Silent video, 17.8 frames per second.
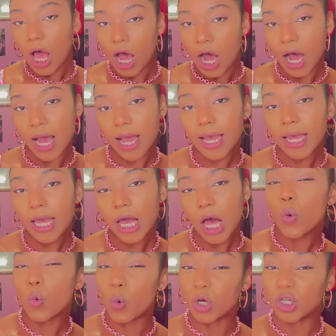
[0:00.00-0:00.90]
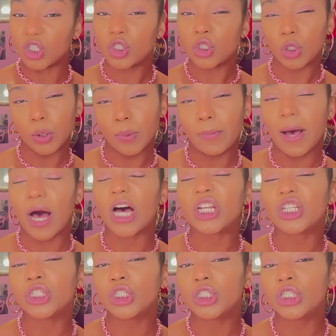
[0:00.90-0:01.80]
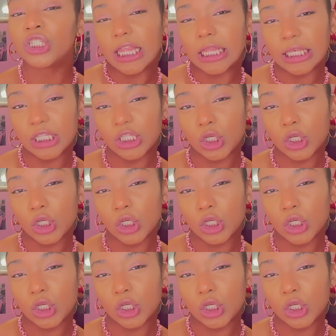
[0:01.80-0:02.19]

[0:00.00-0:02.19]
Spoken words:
I want to punch this